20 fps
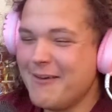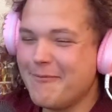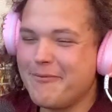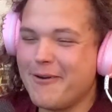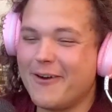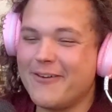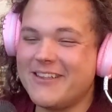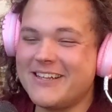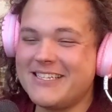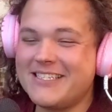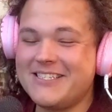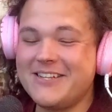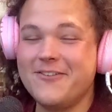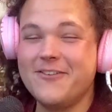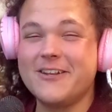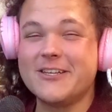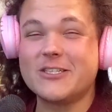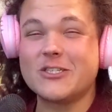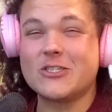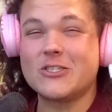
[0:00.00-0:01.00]
Bro, this
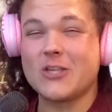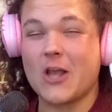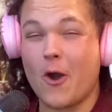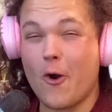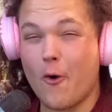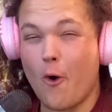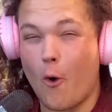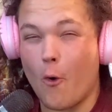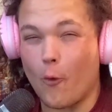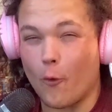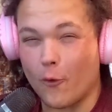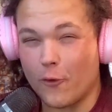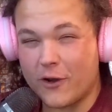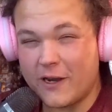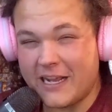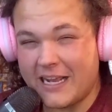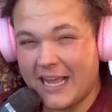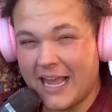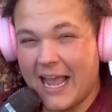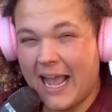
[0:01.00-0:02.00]
dude is so
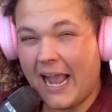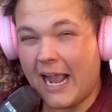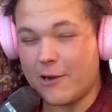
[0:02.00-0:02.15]
horny